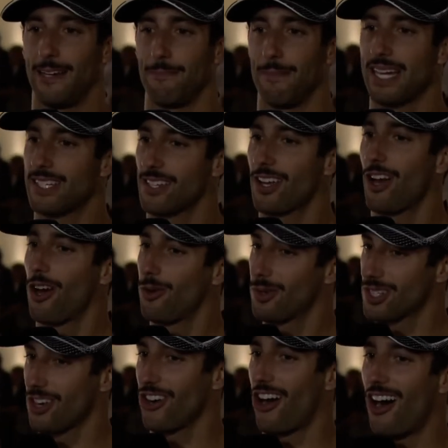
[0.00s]
Mexico
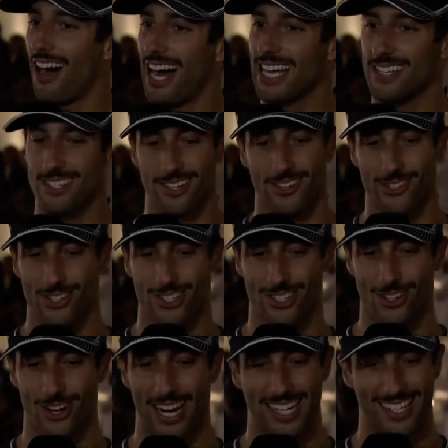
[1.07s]
was on a high, so just
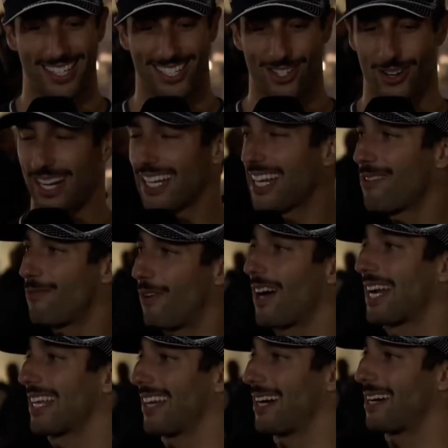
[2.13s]
try to keep
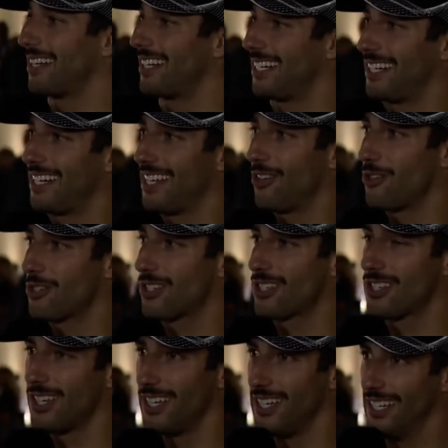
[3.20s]
finding that
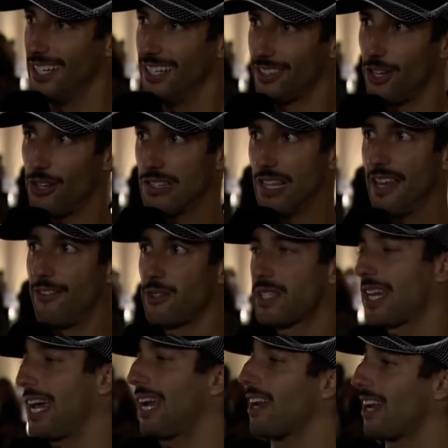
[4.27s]
those levels
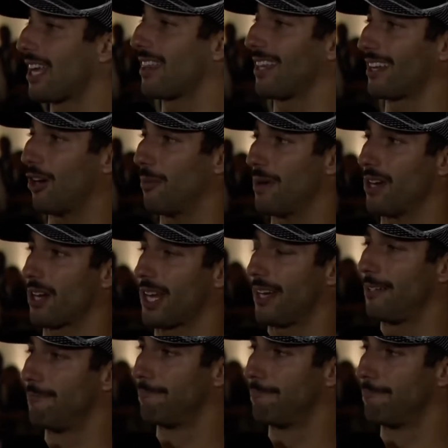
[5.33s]
again, and I think I'll be okay.